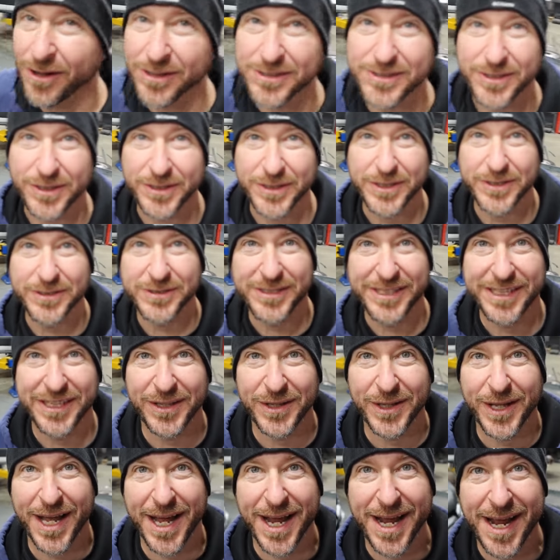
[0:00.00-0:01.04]
Also, you see a
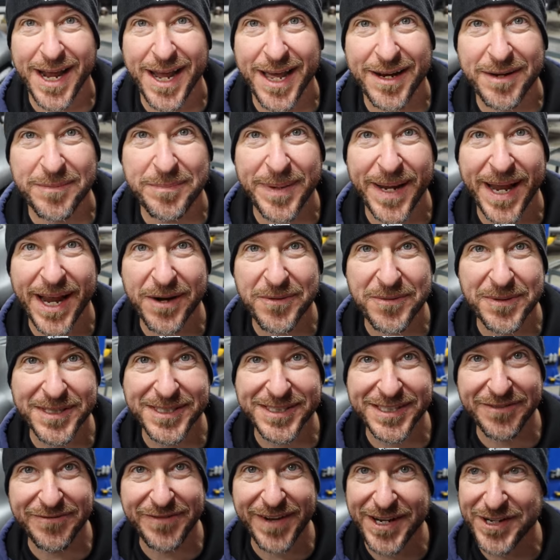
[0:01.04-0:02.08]
lot of
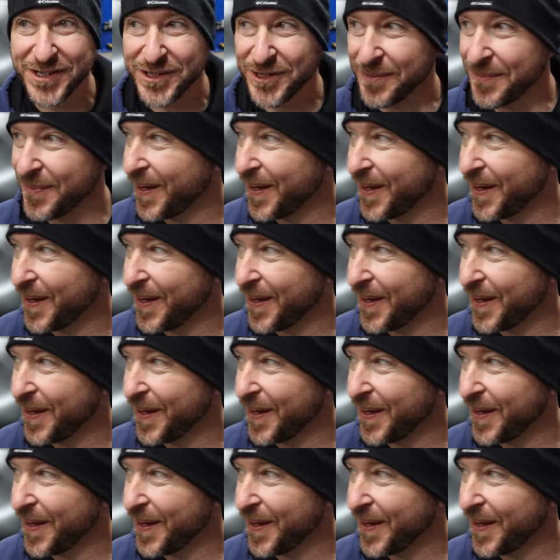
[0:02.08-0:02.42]
Backwoods Adventure